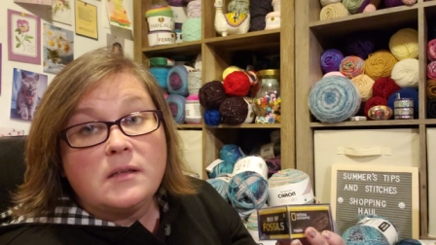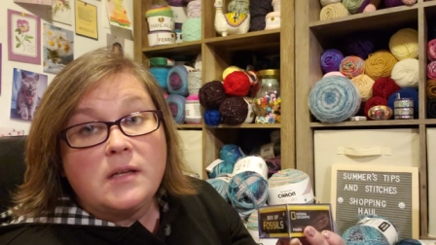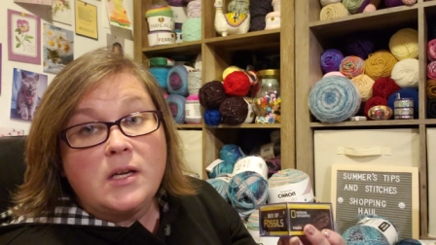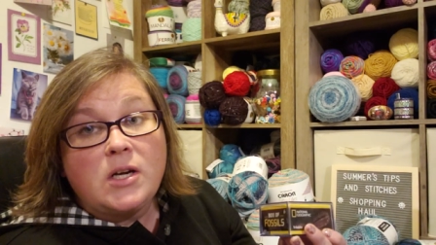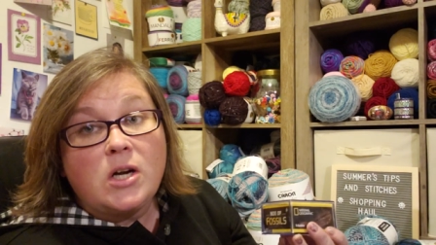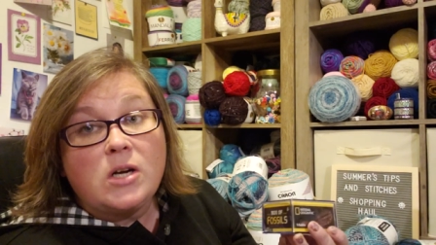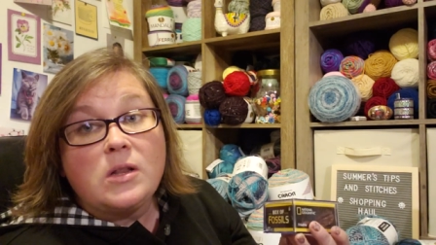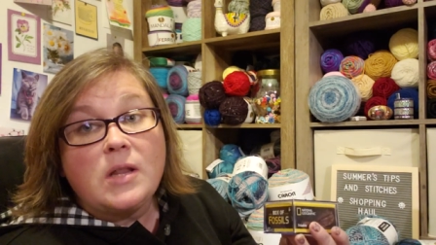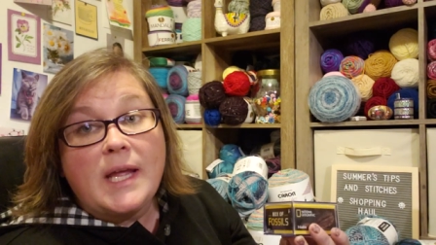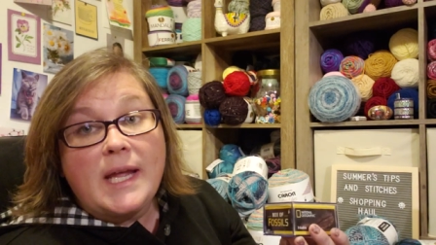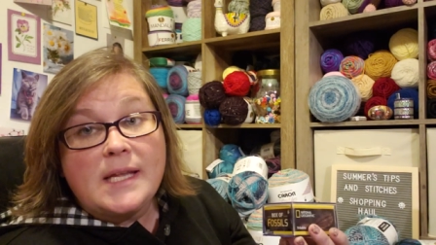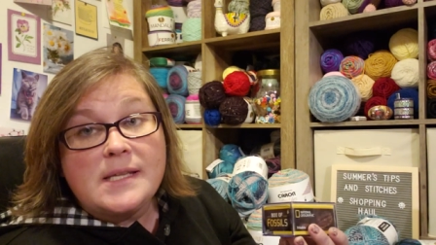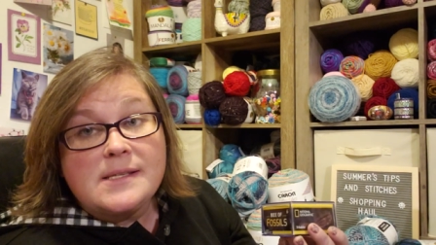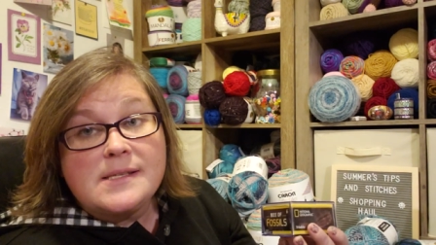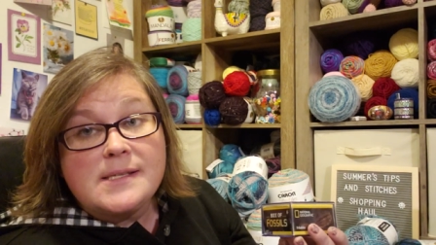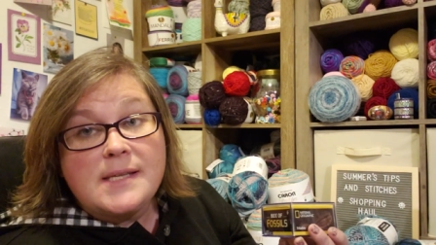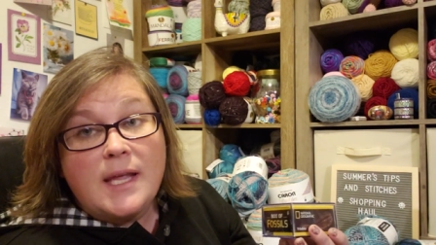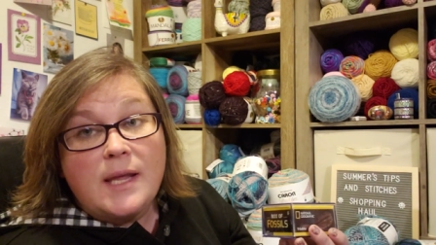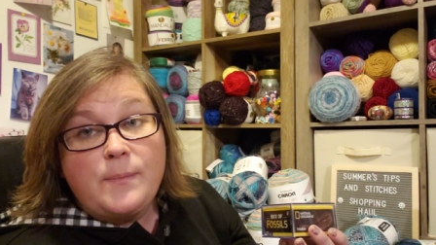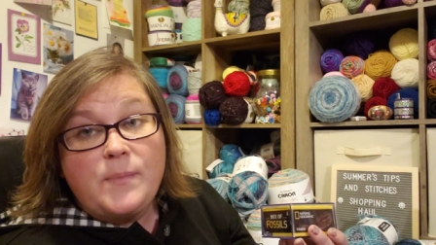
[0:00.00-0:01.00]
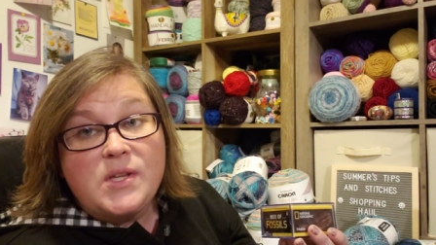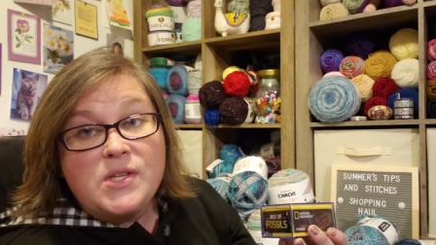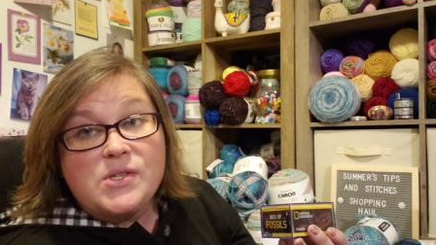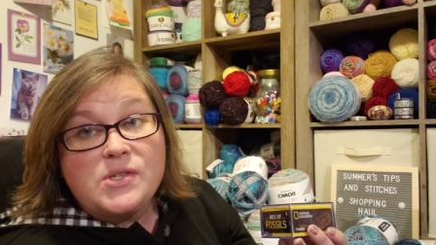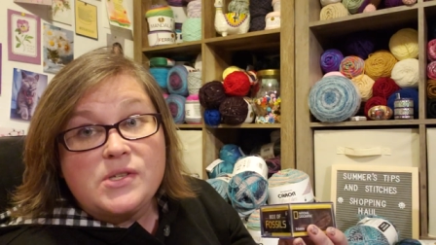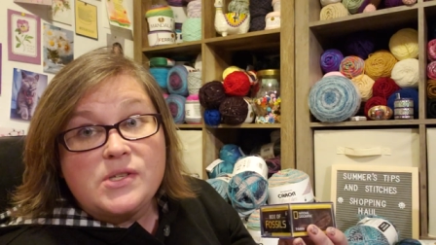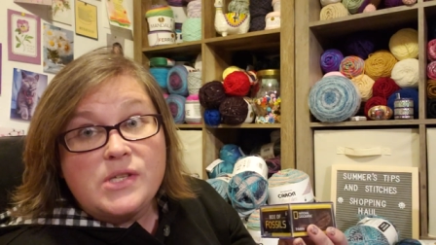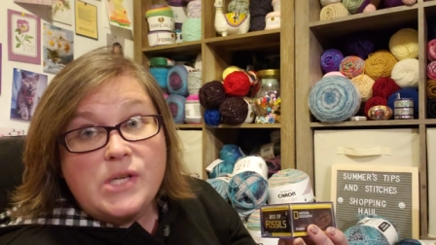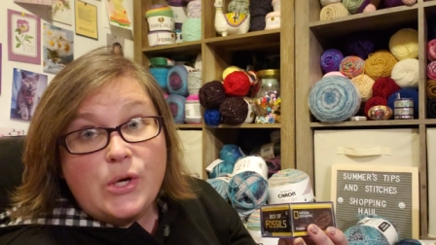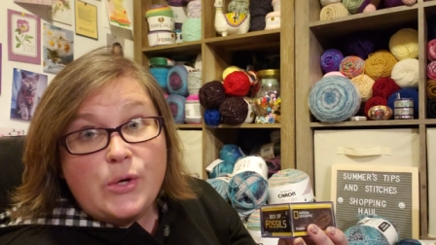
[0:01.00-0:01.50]
in our landscaping
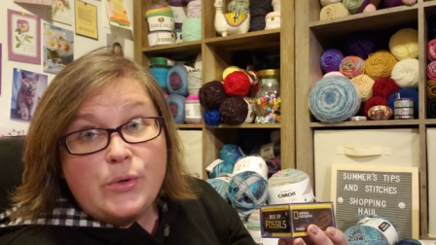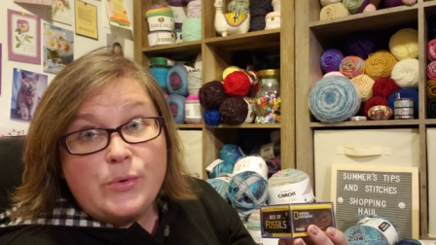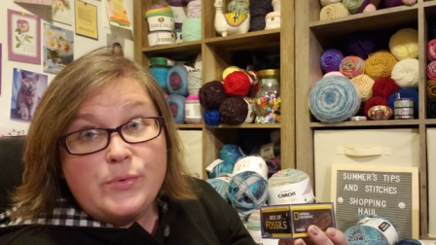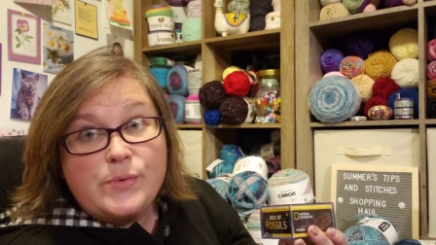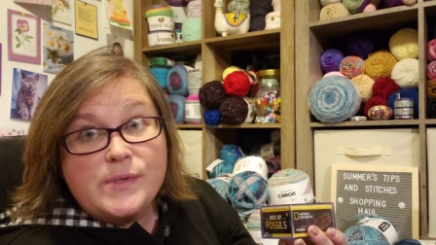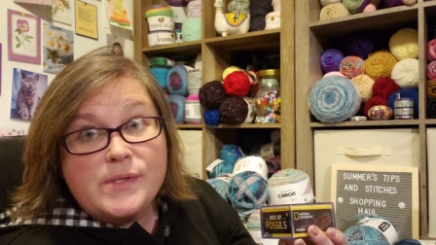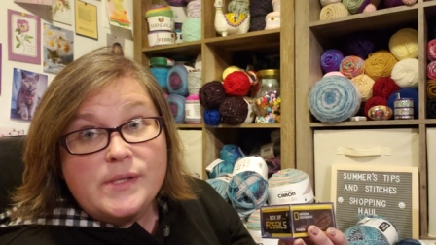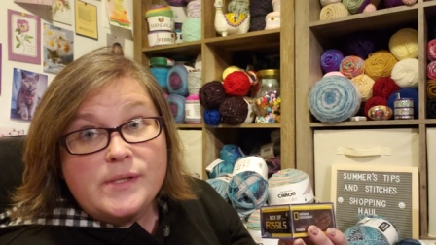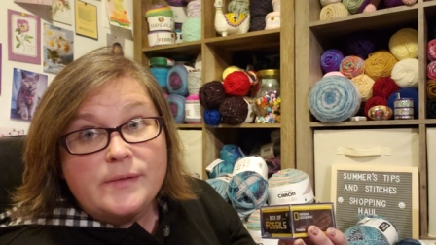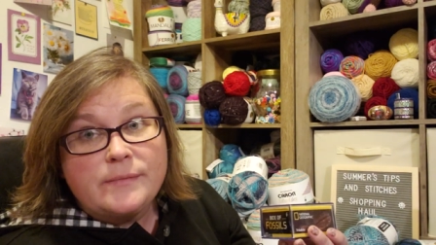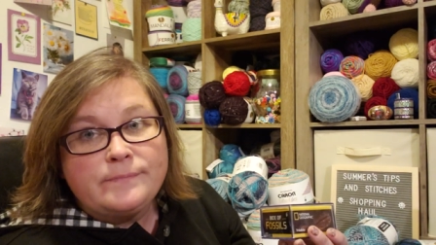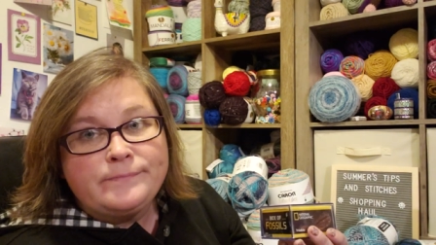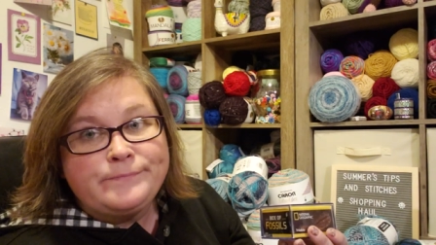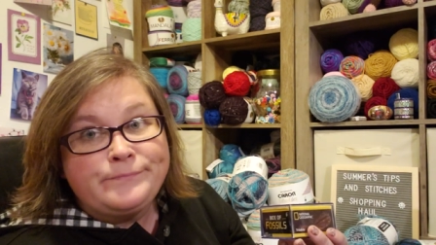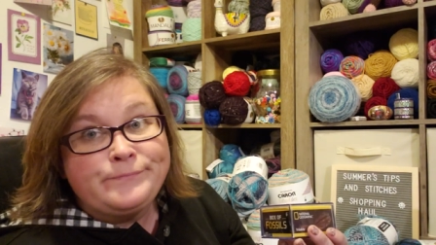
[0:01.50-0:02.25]
stones,